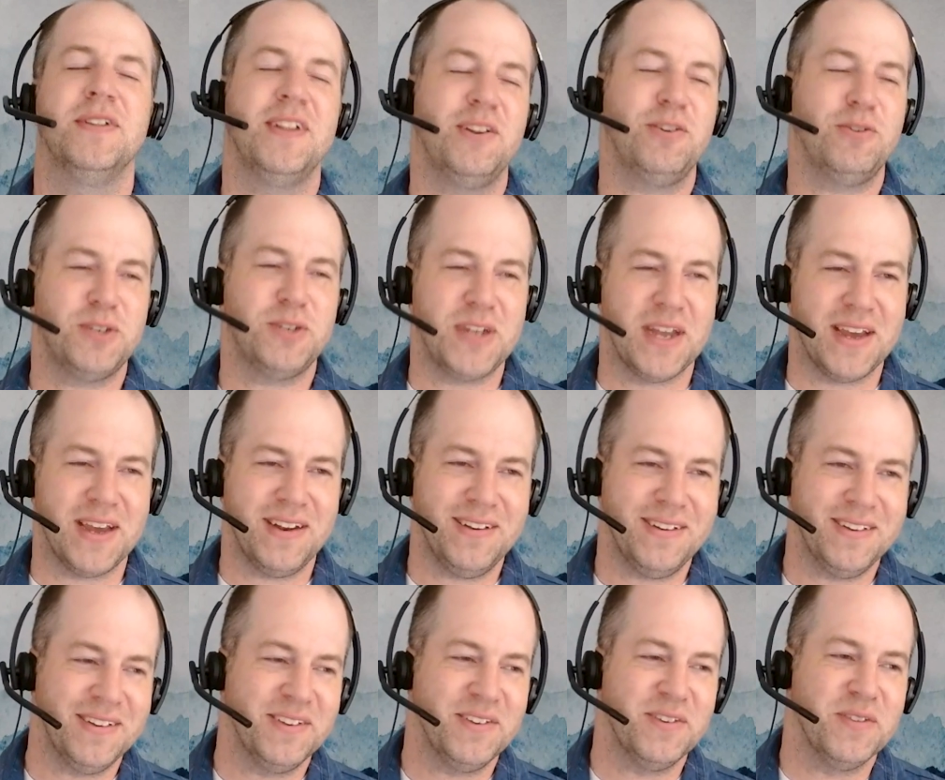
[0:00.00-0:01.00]
understand
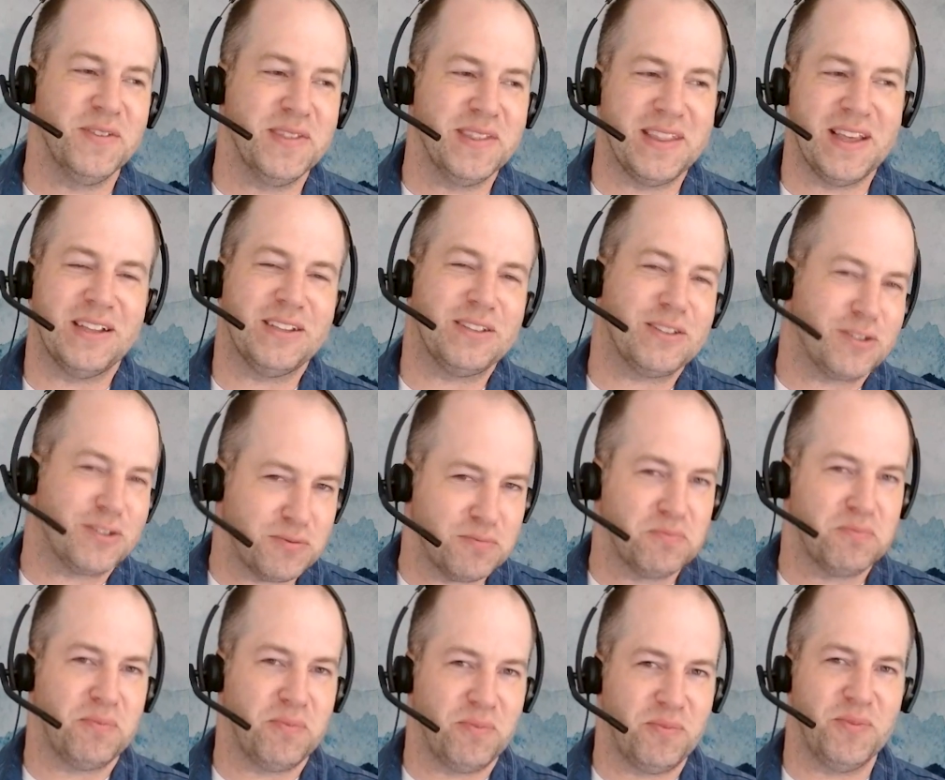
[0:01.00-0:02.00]
that's,
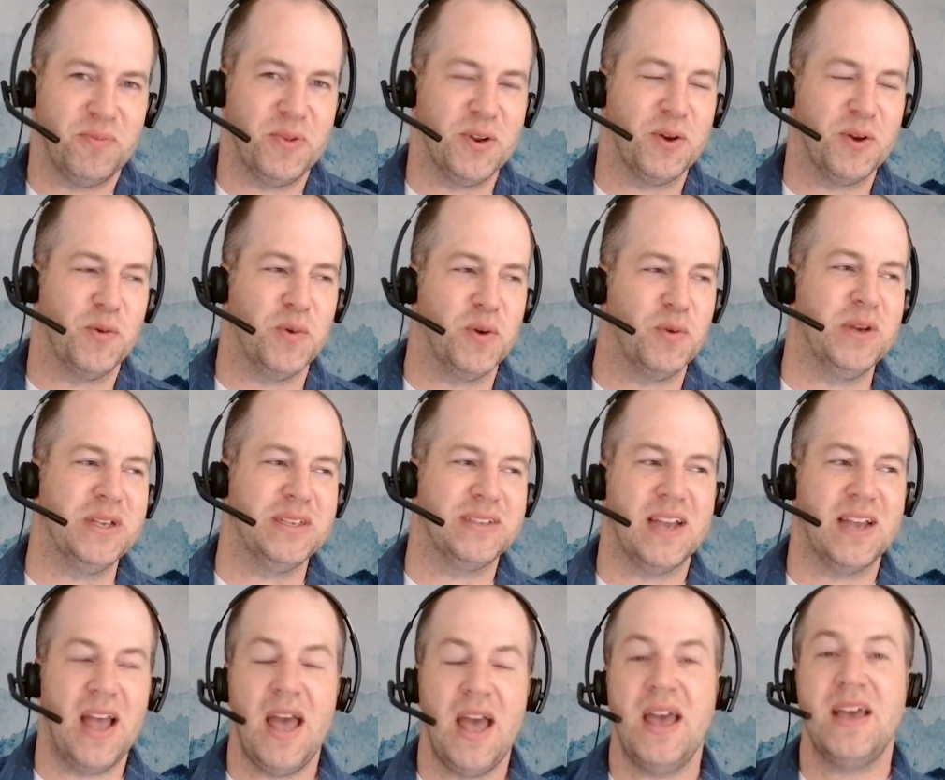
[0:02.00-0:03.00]
when we say,
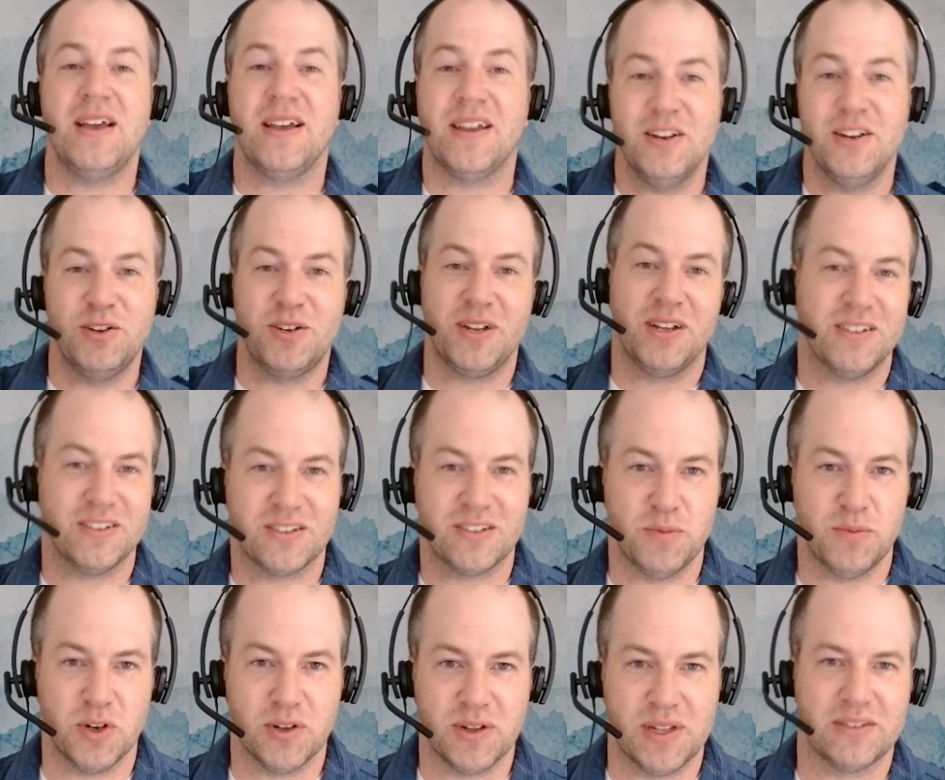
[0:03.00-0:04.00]
hey, can you tell us some
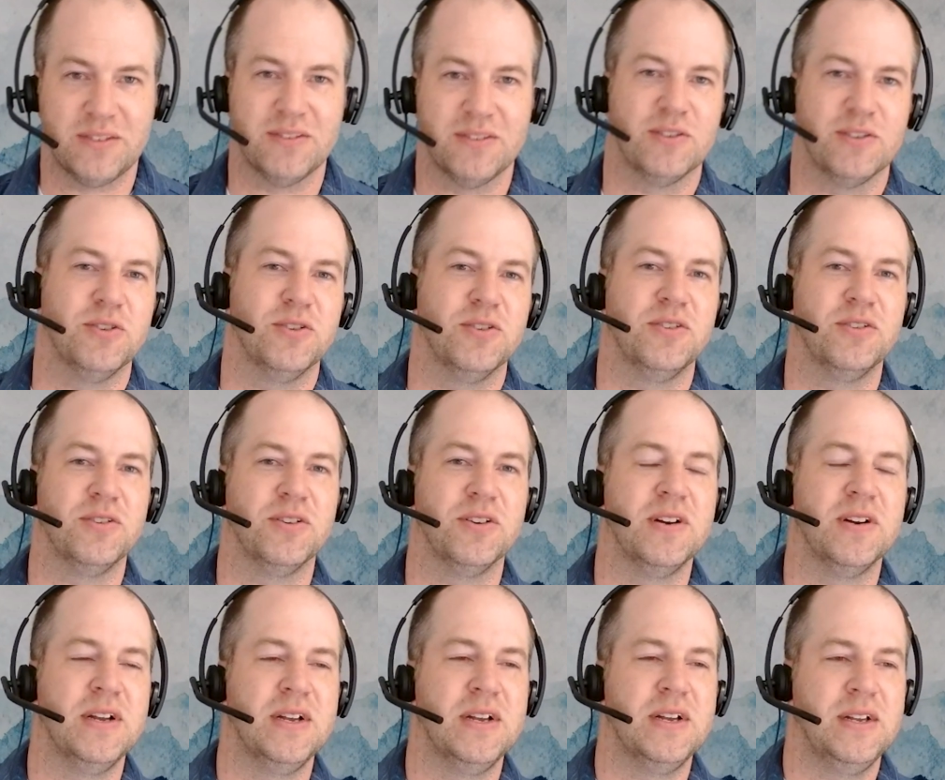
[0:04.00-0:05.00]
of your lessons learned or
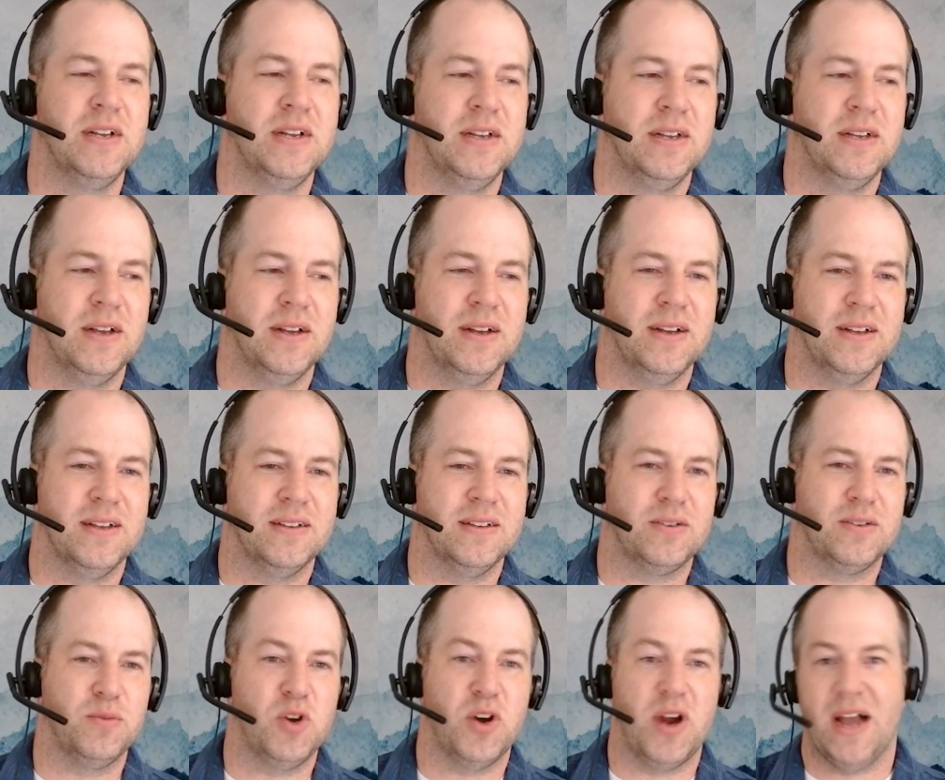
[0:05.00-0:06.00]

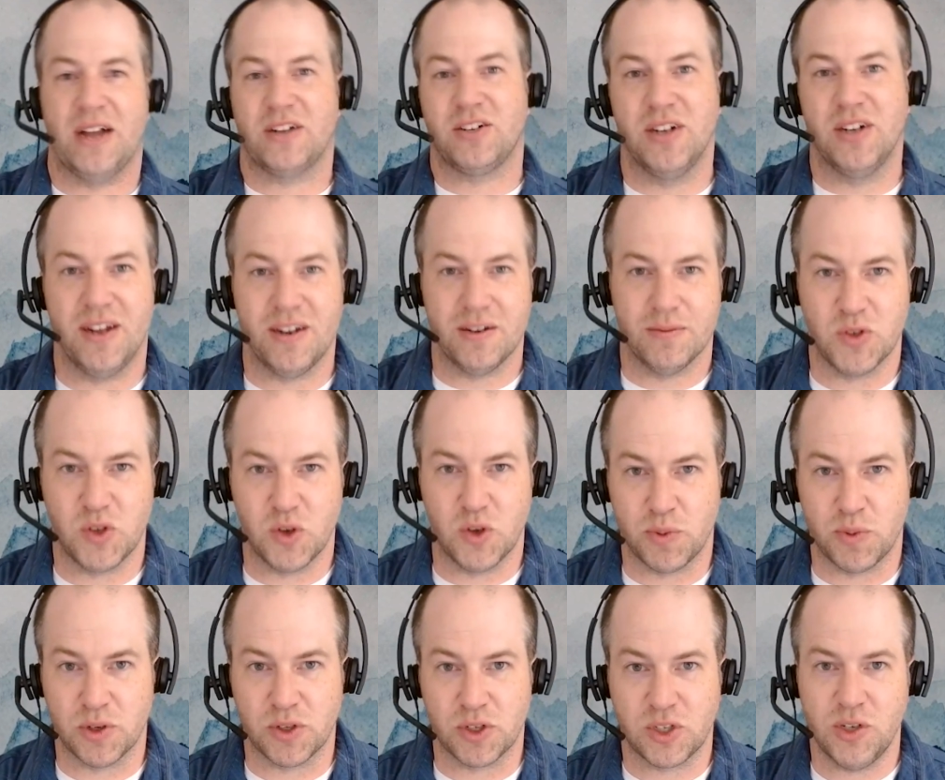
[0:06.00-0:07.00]
some of your action items you're
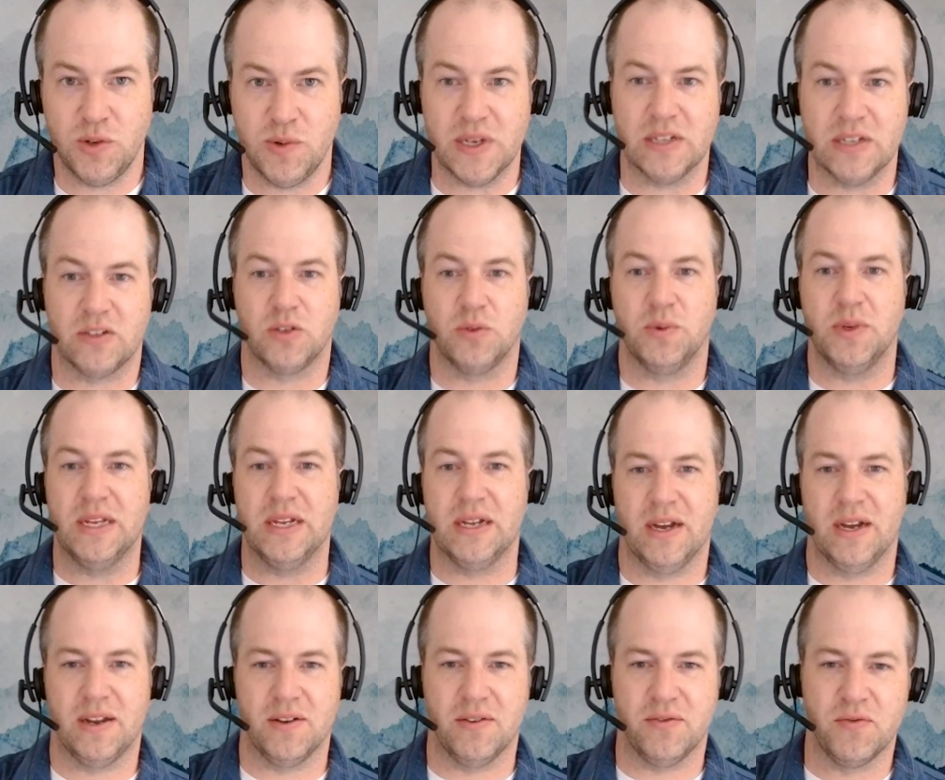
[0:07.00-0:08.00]
pursuing so we can
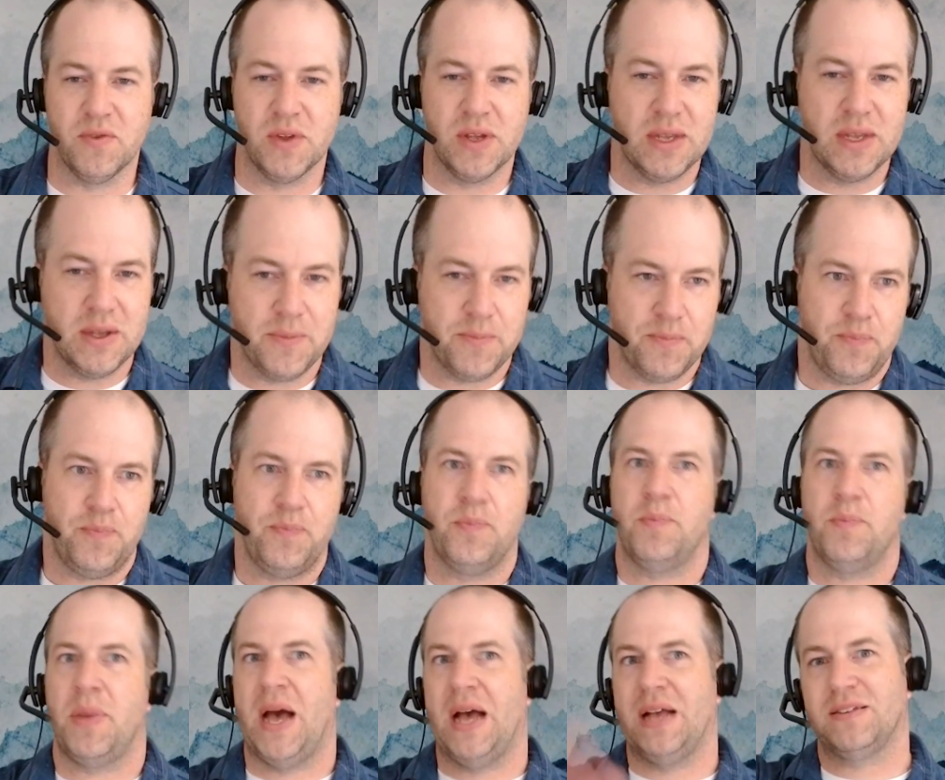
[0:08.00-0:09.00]
kind of
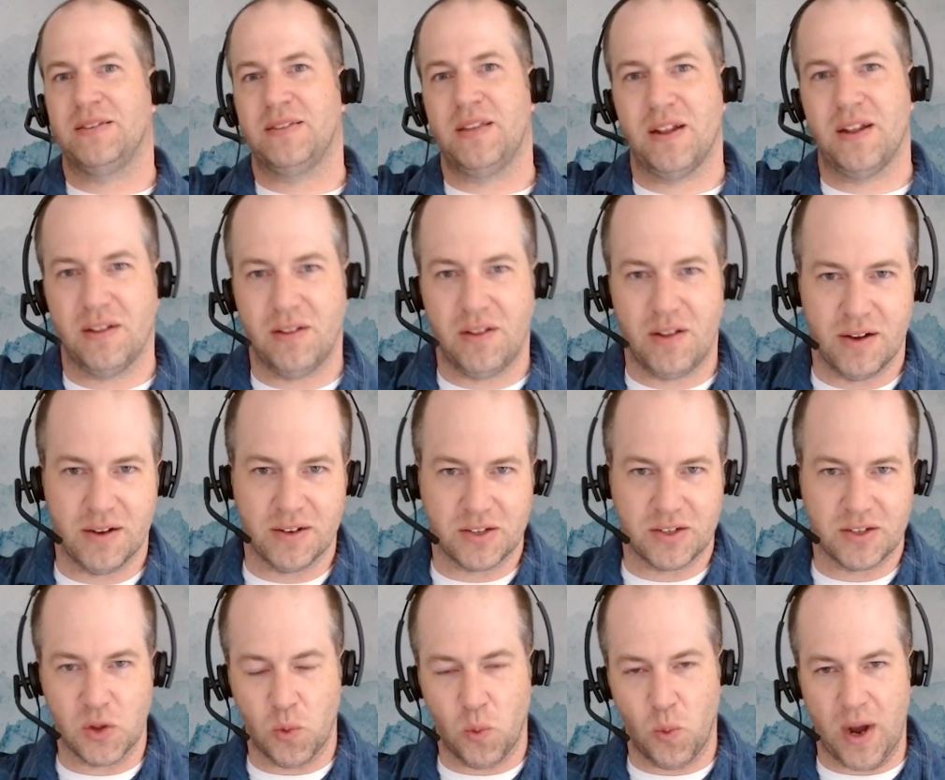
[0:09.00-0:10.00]
pass that along to
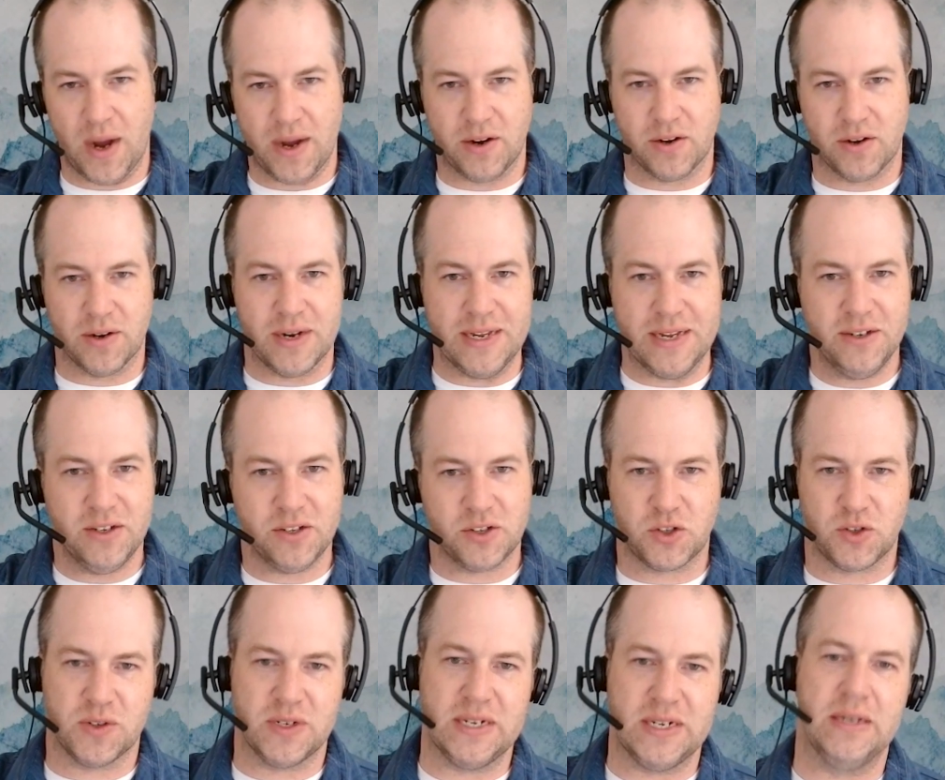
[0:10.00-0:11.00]
the wider
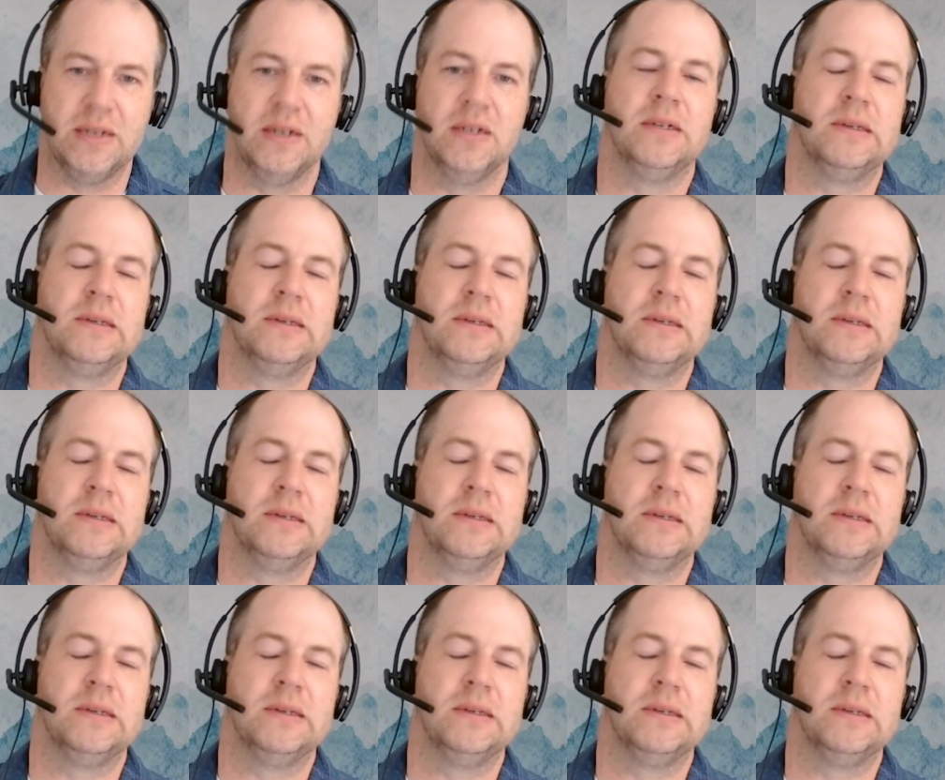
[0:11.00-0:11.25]
industry,